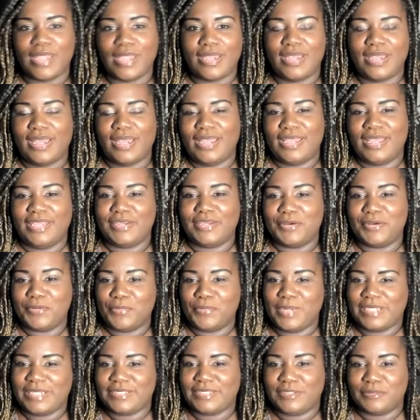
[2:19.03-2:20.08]
I ain't going to
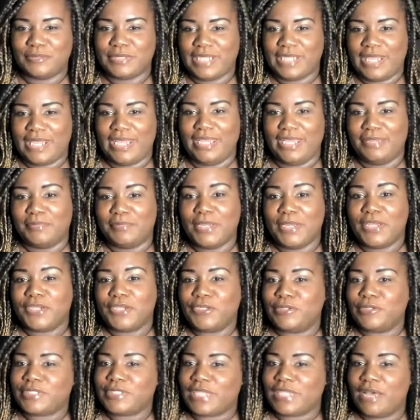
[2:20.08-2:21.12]
waste no time.
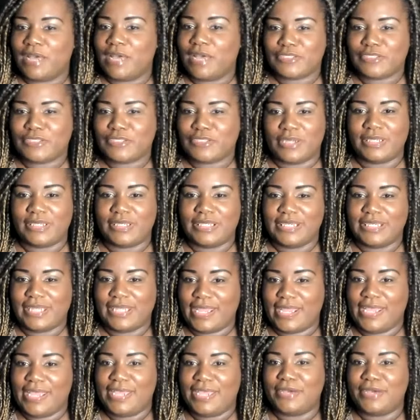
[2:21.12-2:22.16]
You saw me struggling
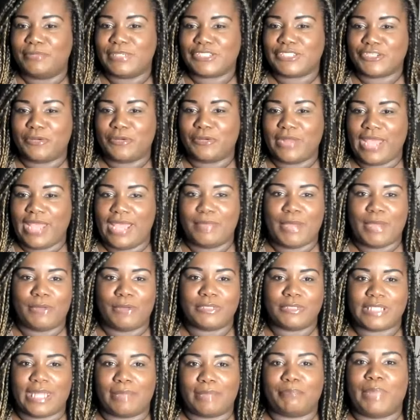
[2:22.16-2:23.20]
like hell with your name. I
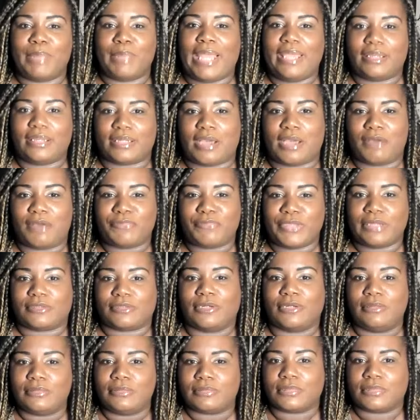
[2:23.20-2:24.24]
was like, black coffee,
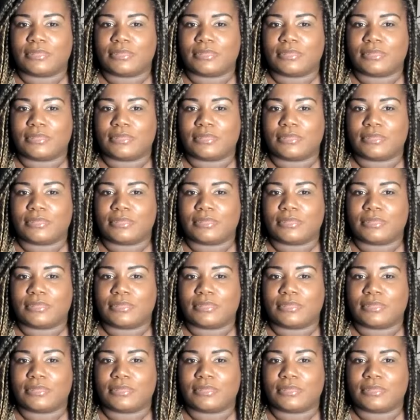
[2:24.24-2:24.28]
cook.